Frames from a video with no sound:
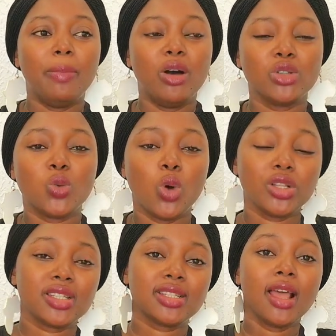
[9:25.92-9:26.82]
they
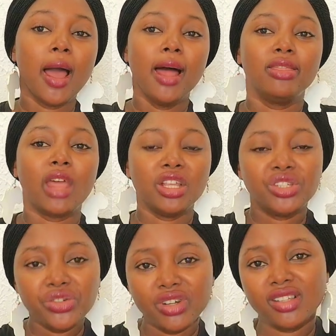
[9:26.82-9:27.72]
still want more
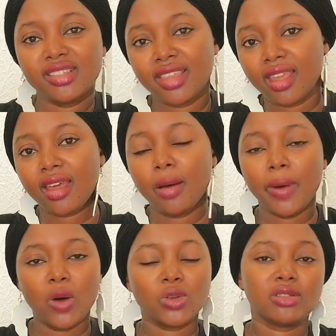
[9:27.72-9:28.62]
and the government of
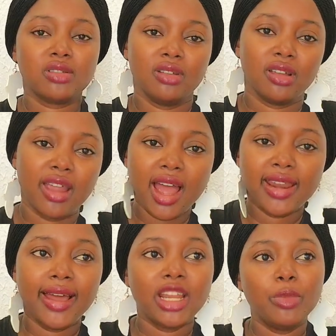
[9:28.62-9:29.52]
ghana is trying to
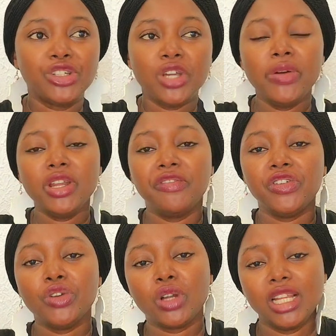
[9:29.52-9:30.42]
improve and see
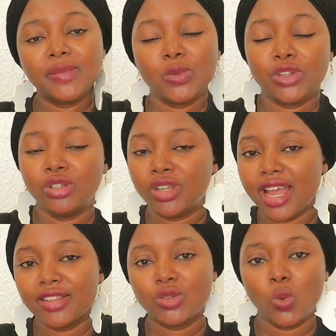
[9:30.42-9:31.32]
that oh they
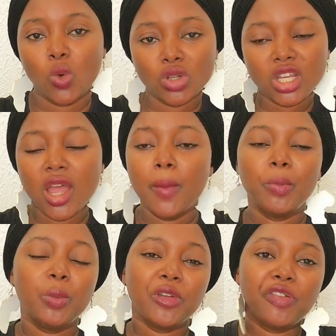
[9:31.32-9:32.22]
try to
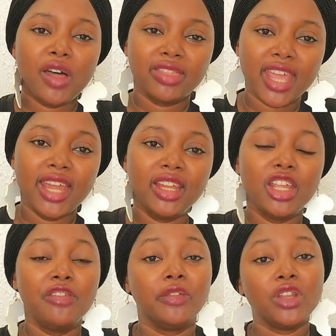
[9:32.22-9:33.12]
satisfy
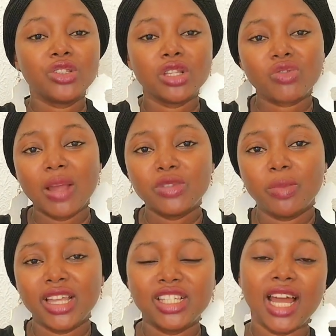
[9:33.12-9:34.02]
what the
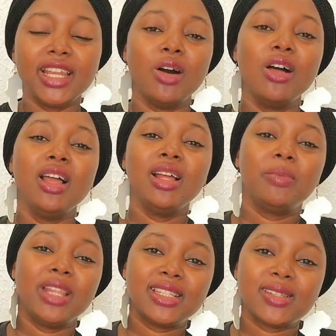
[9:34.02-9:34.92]
citizens of the
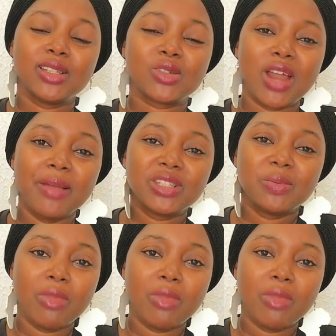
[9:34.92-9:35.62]
country want